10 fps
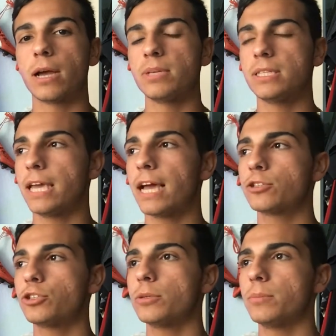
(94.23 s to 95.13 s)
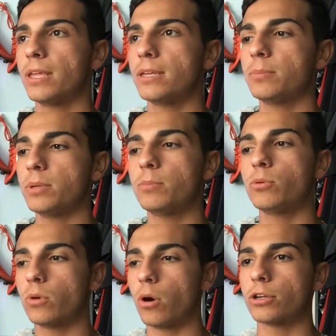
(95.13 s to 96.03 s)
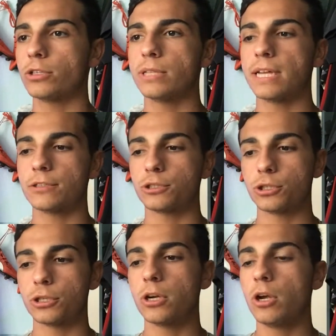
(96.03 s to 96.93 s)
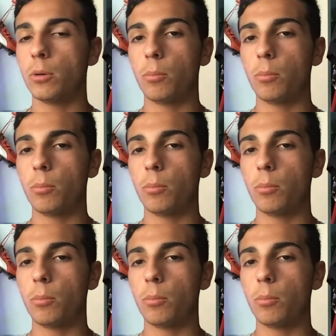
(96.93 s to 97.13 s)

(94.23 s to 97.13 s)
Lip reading: I mean, yeah, sure, many people will argue that, sure,